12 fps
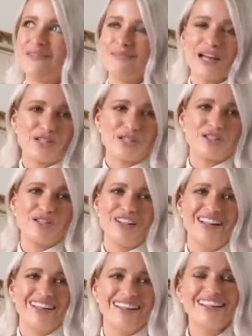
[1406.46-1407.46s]
magical.
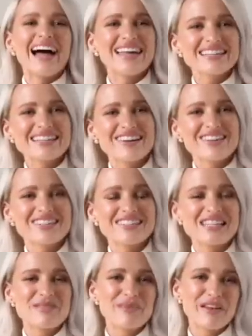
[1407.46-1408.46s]
And I got to
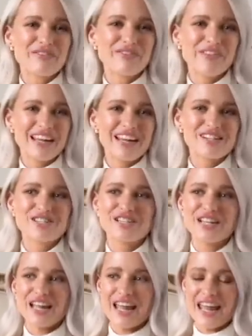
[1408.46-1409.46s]
see my
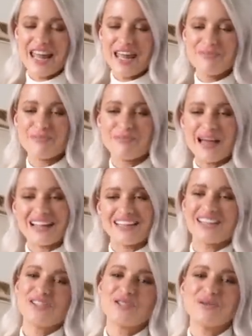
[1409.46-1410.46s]
finished
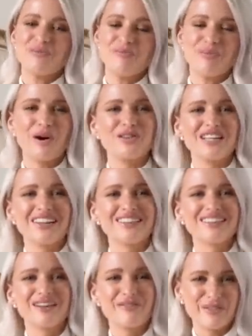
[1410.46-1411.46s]
embellished
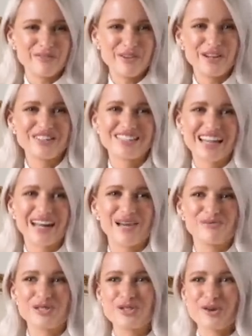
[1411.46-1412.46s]
bodice for the first
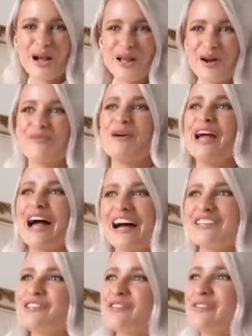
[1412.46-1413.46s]
time, to try on my
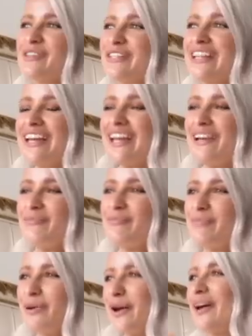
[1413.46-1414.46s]
actual
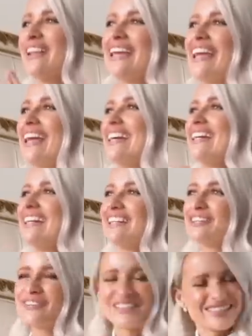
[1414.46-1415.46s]
pearly
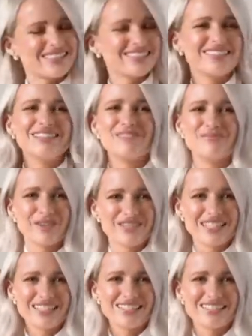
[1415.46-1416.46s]
crystal bodice.